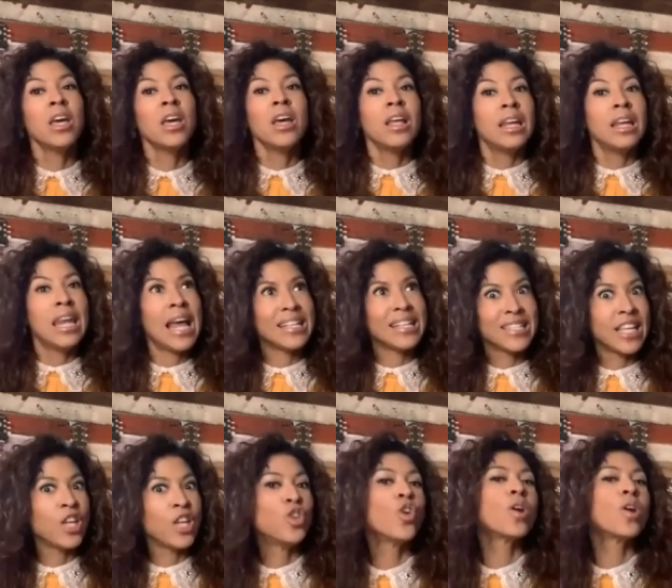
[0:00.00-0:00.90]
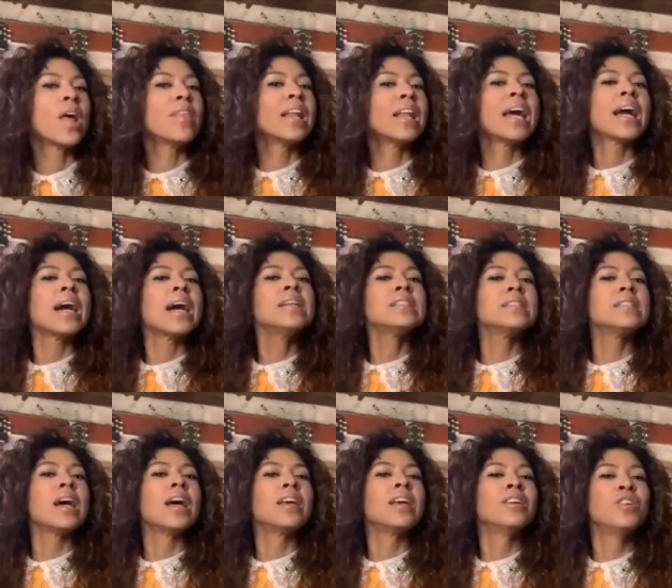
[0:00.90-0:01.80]
la señora de la
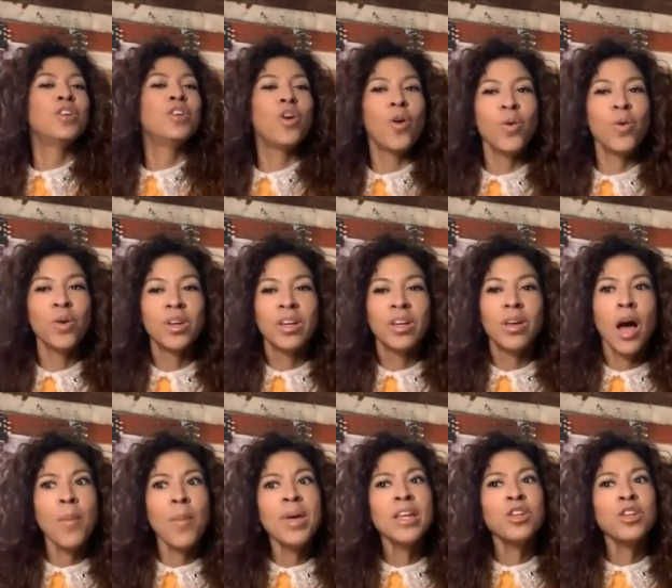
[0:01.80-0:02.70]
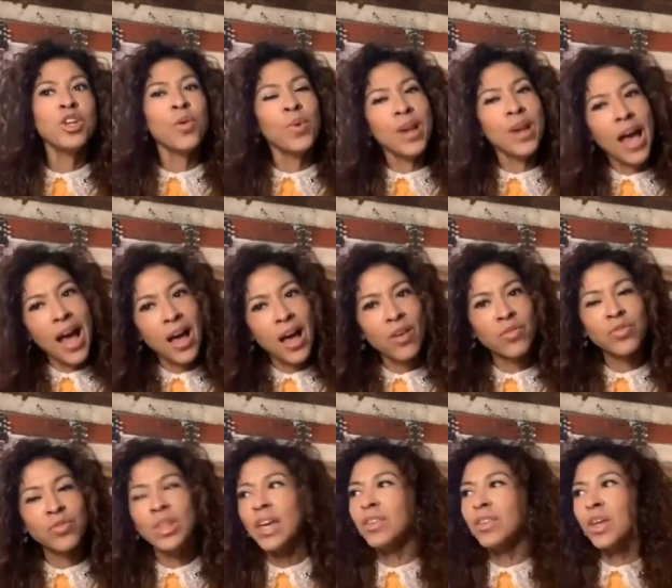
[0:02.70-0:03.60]
casa, you know? I mean, you would have,
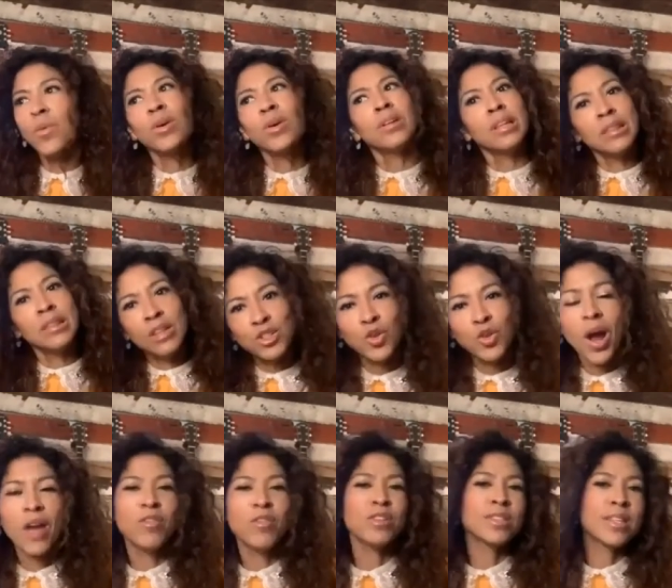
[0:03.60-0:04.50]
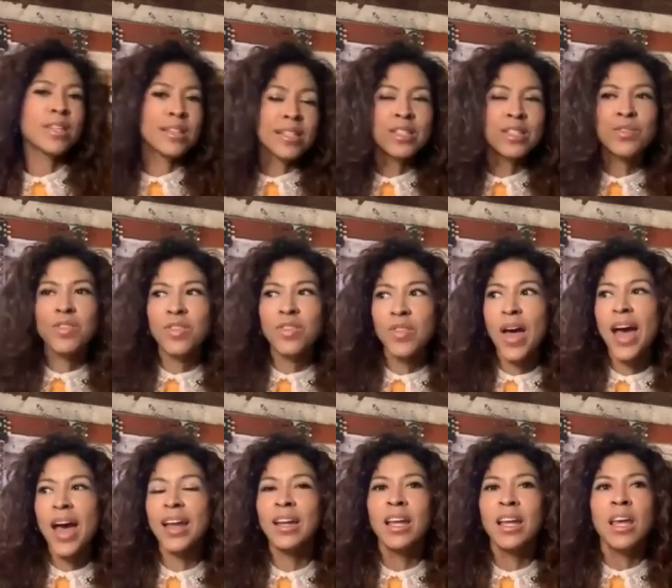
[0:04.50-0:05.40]
they were the drivers of this or
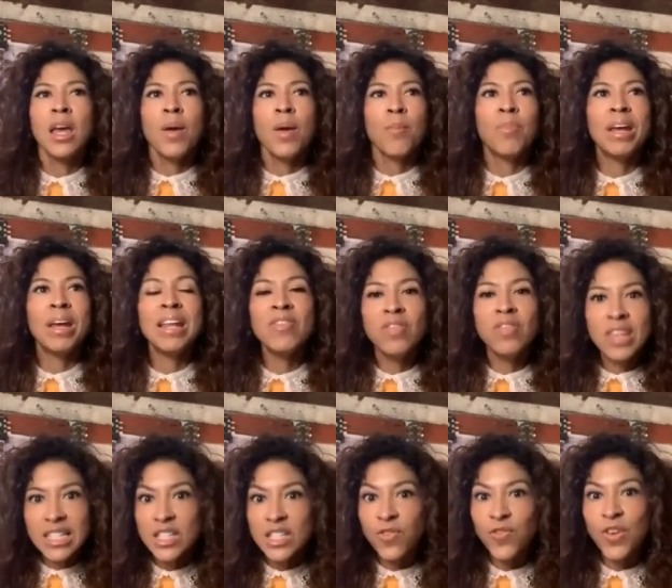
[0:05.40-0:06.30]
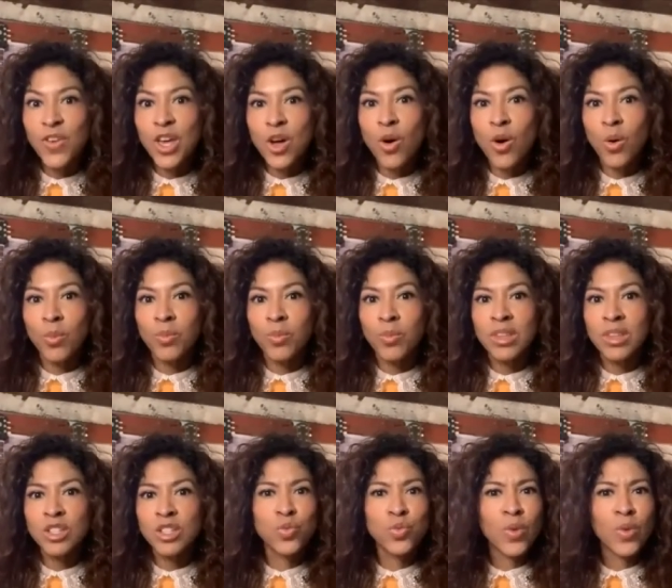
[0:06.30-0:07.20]
that. But in this film,
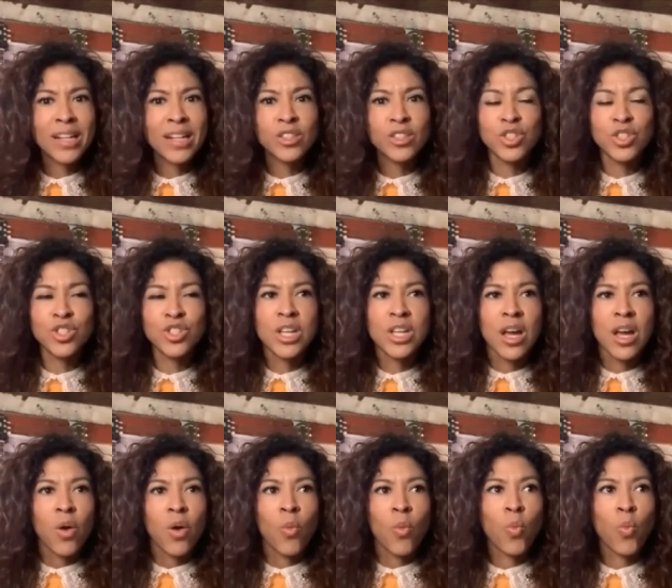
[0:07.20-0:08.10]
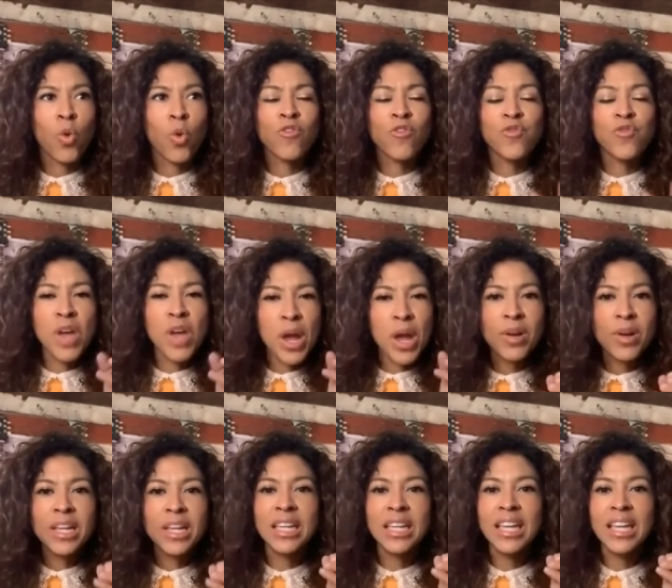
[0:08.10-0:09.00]
the directors were
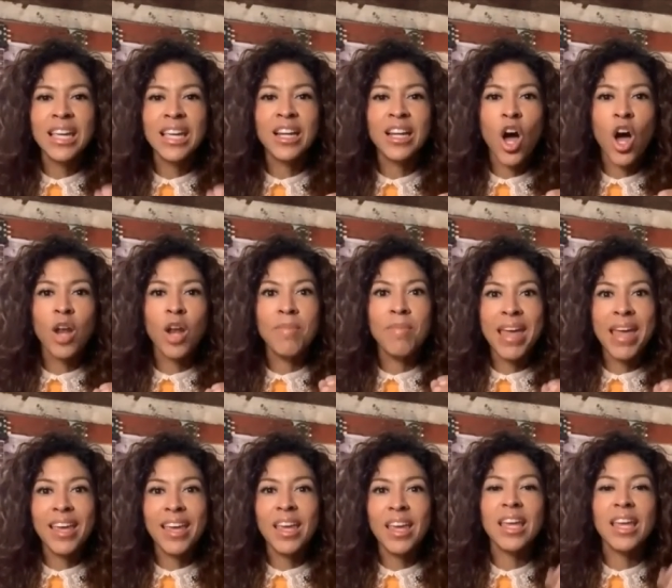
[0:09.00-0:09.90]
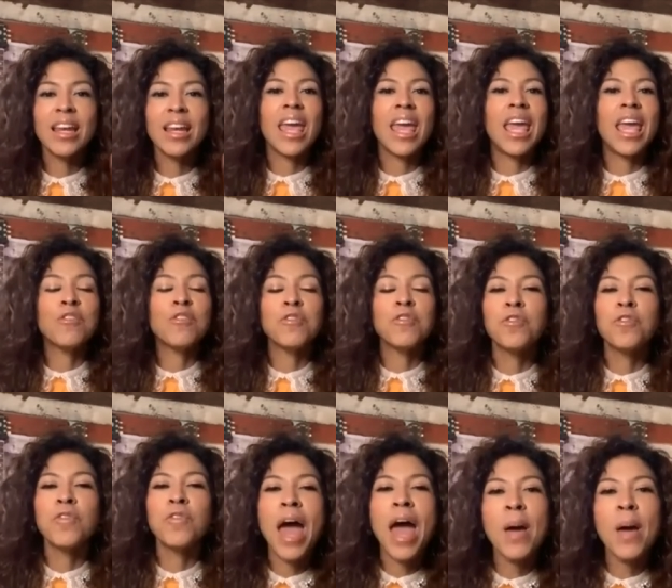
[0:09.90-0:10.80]
very keen on making it a
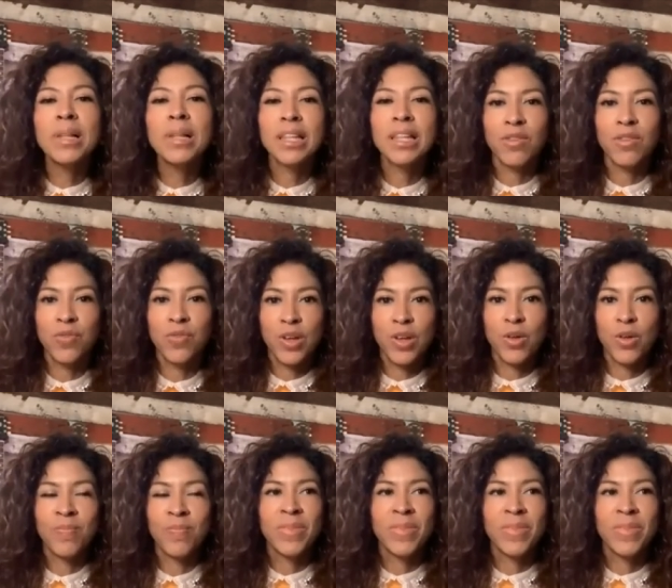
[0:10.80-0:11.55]
family film